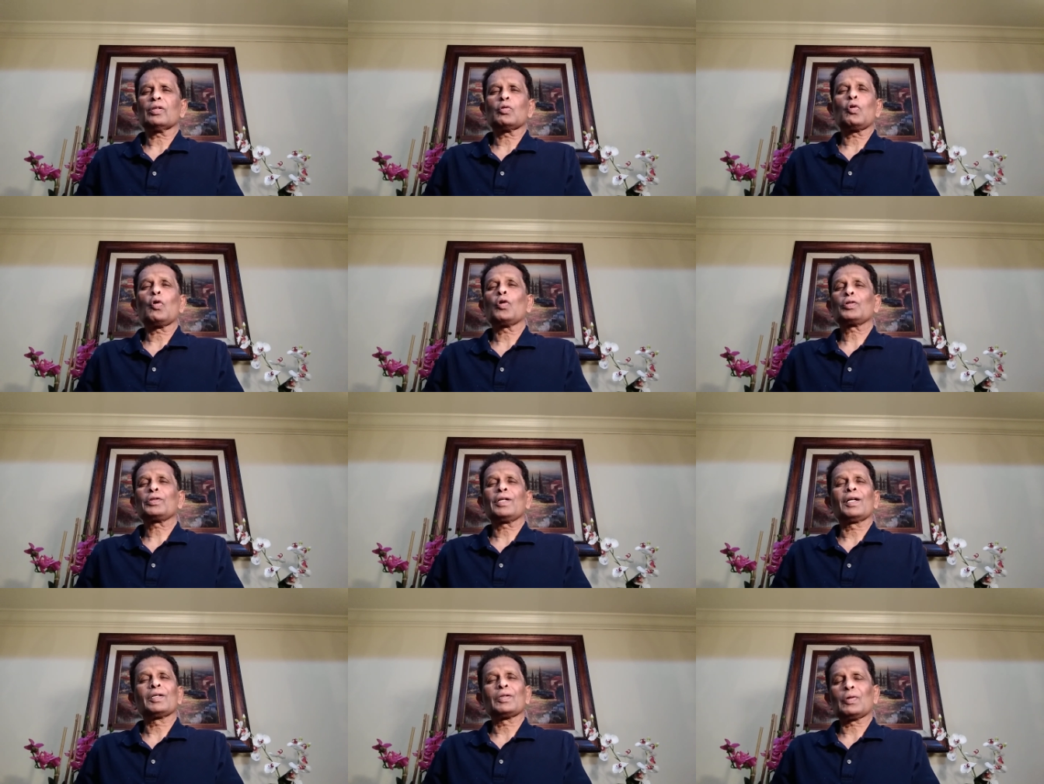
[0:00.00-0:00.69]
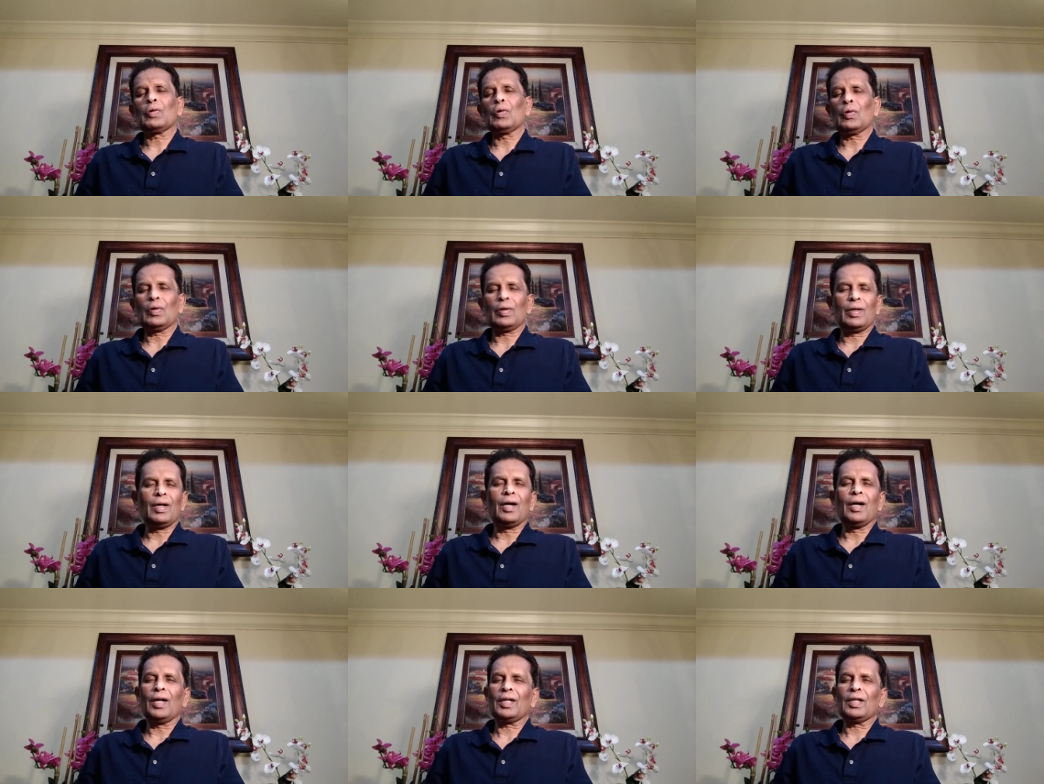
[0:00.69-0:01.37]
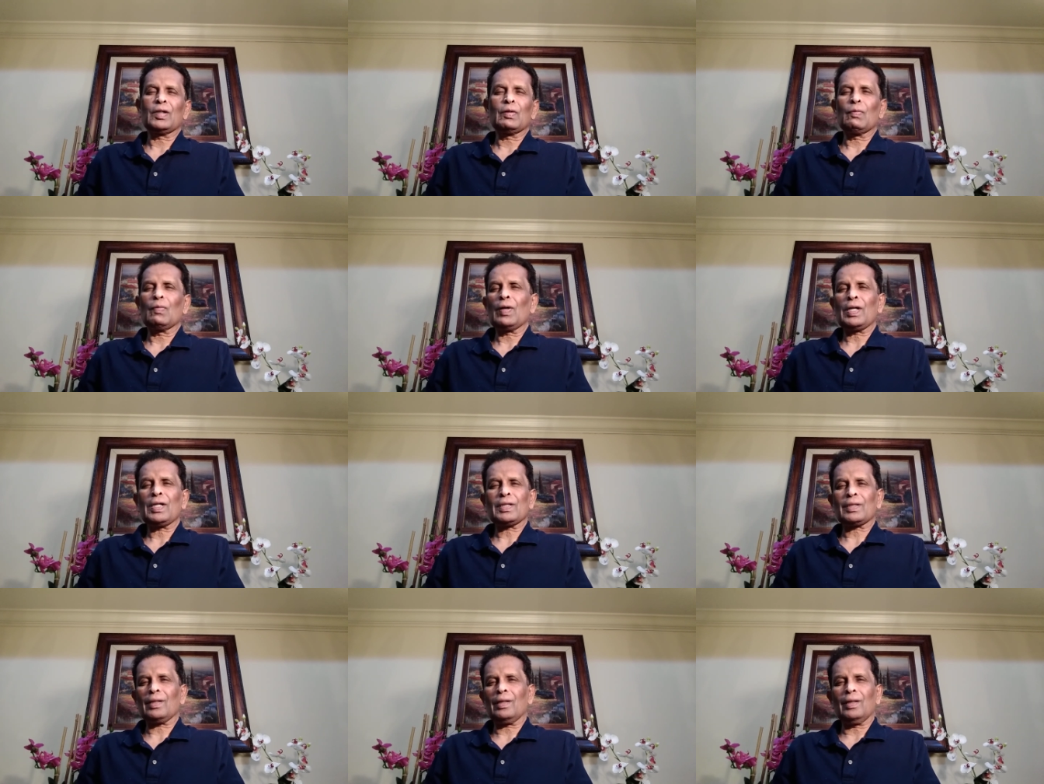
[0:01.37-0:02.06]
quote unquote God, and
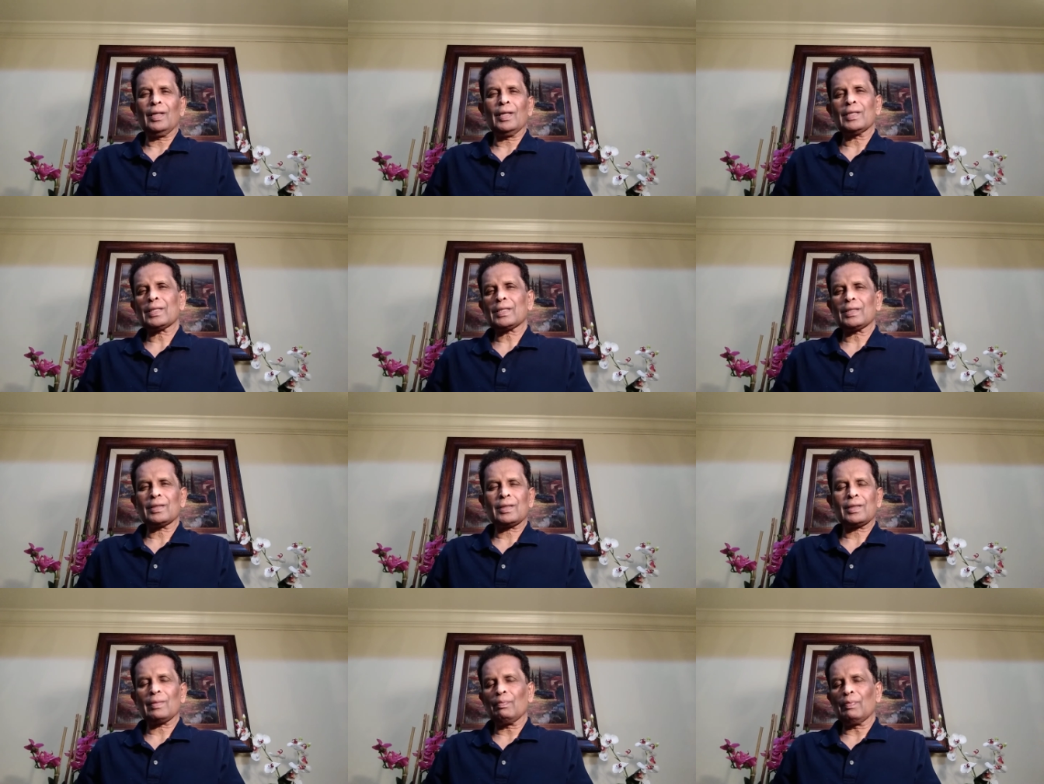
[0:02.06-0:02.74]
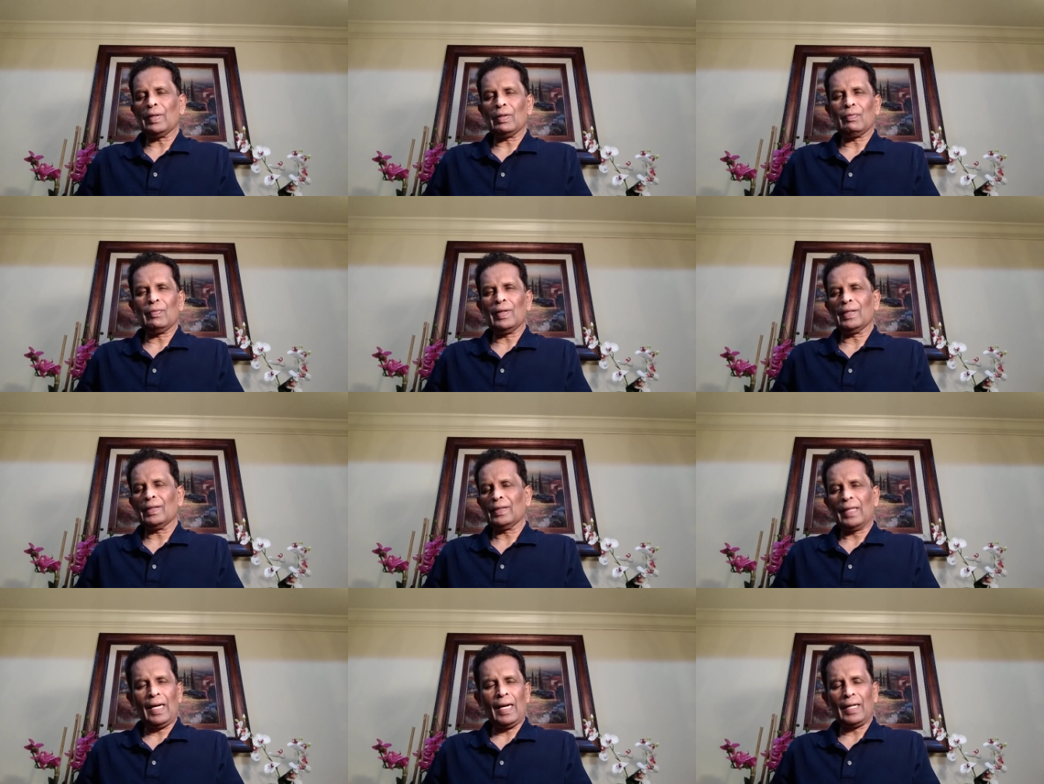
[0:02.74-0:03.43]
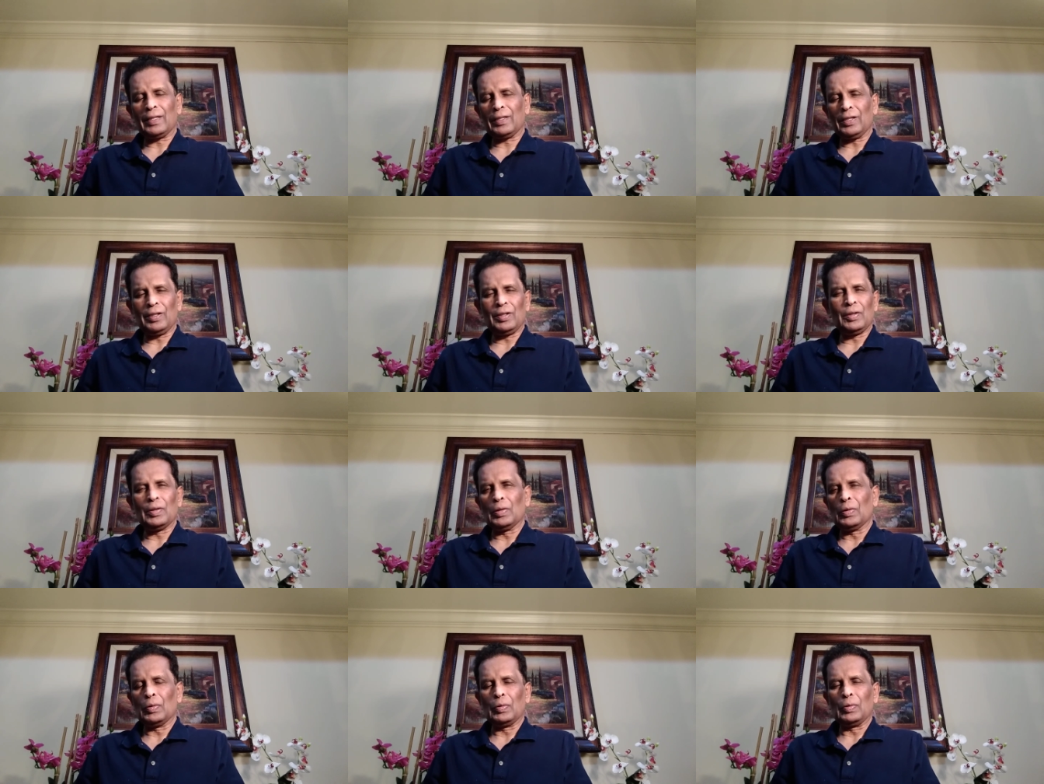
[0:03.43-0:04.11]
what is the relationship between that
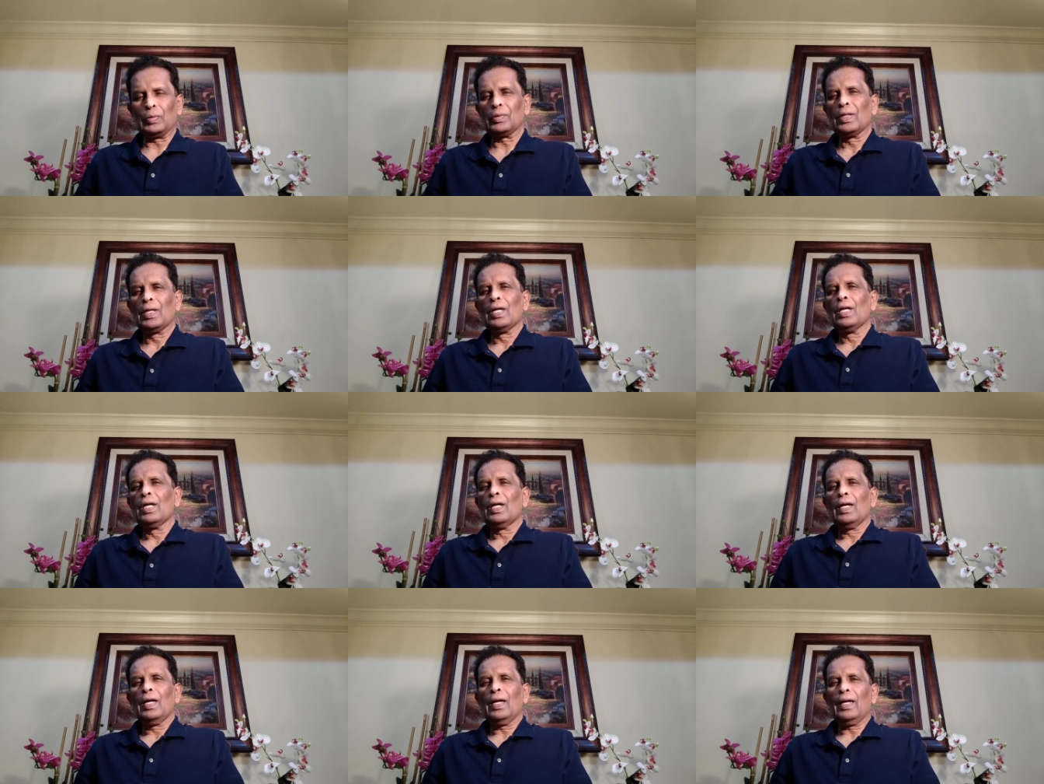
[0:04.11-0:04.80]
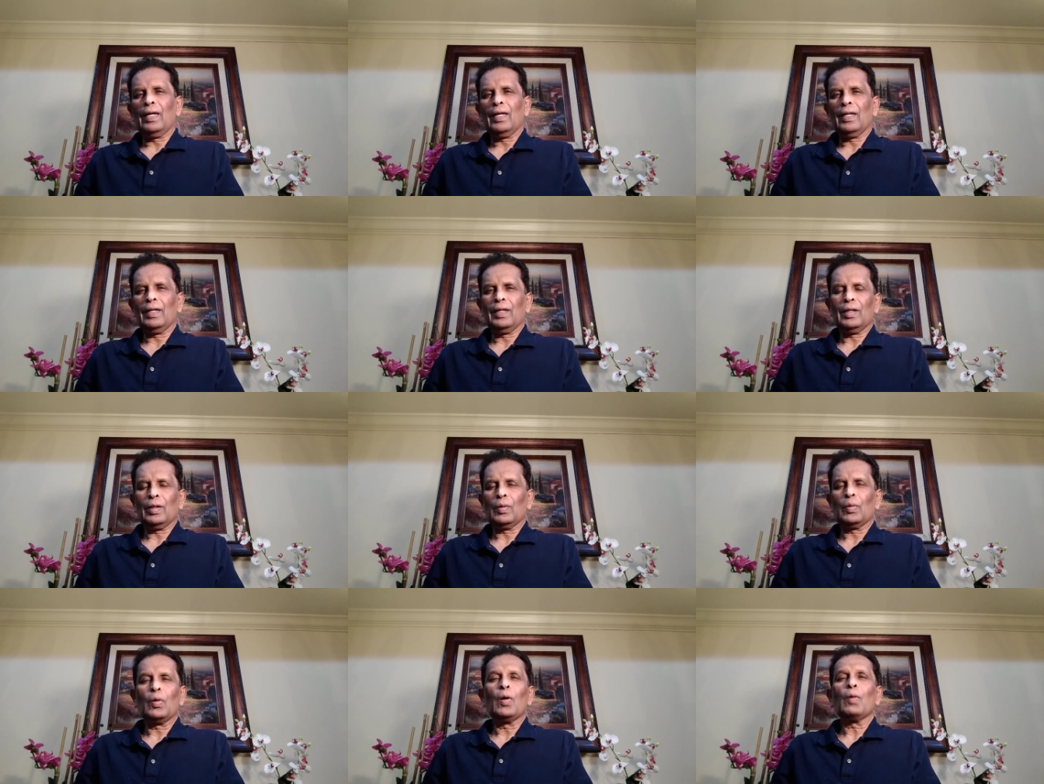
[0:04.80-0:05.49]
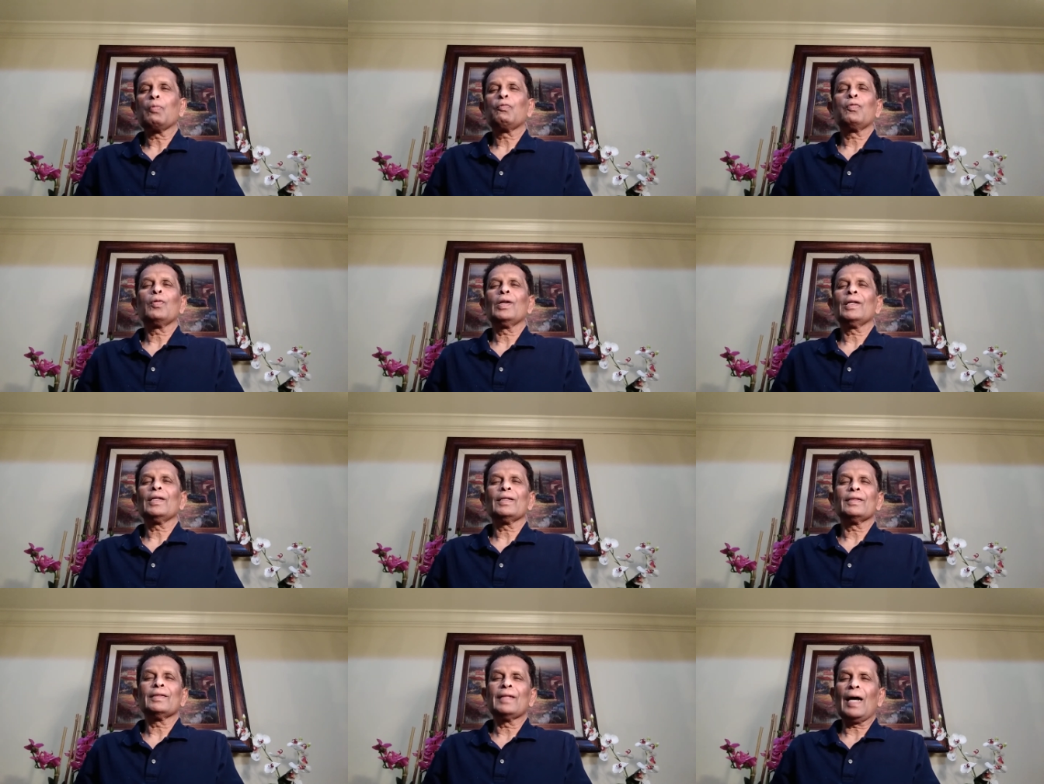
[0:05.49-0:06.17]
and you, and
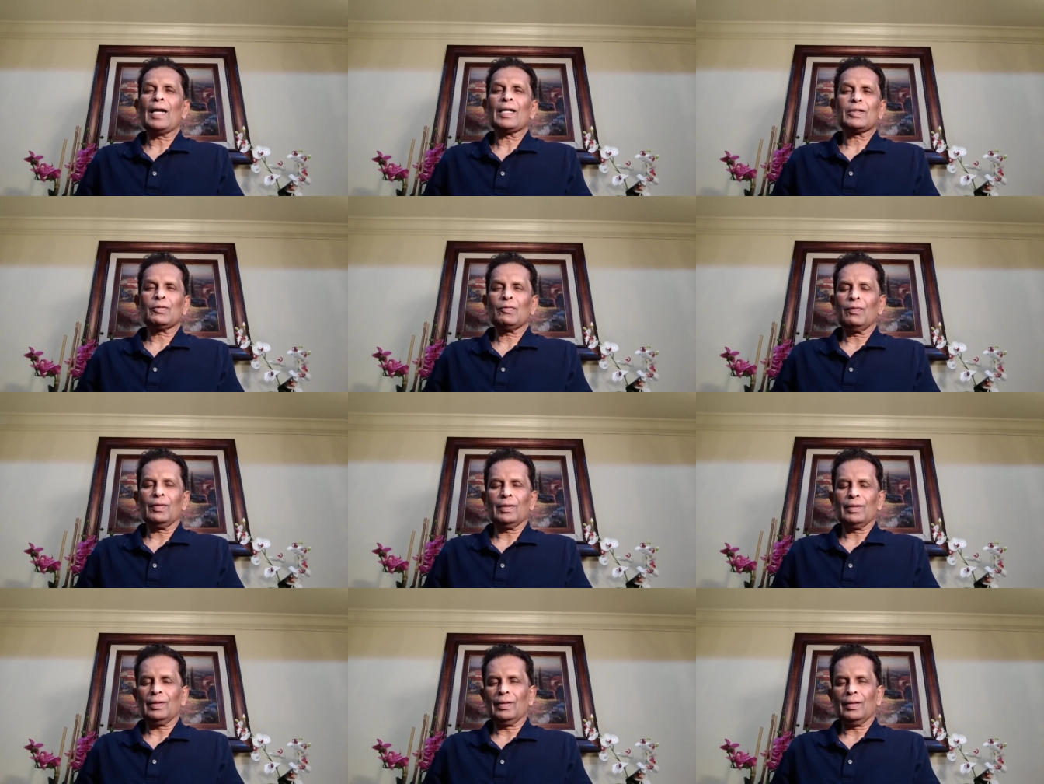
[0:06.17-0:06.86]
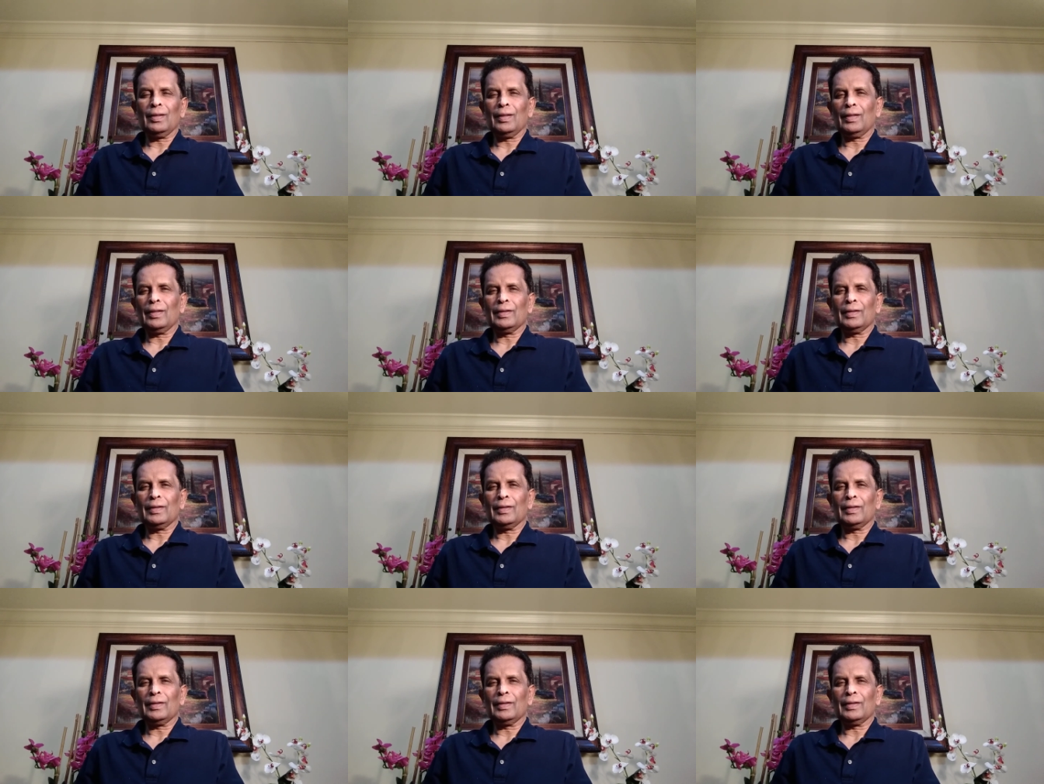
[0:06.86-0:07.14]
hopefully that will